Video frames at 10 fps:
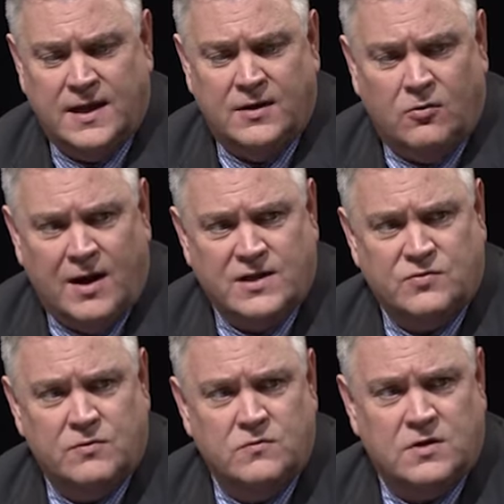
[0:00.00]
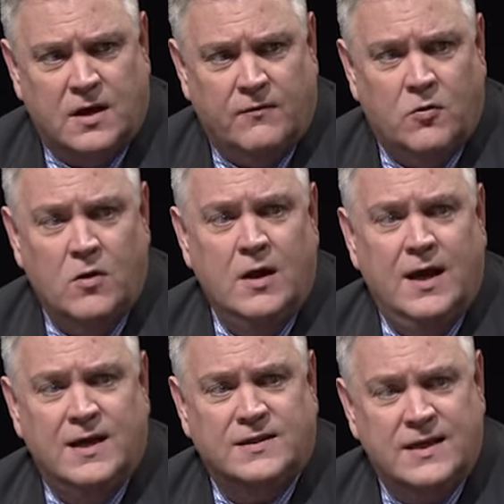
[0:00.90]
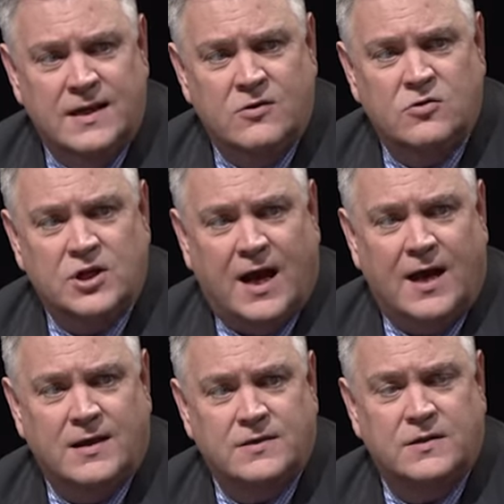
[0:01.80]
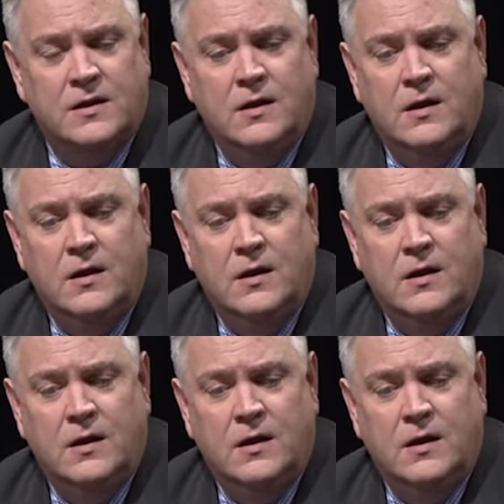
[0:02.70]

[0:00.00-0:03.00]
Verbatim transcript: at the grassroots level as energized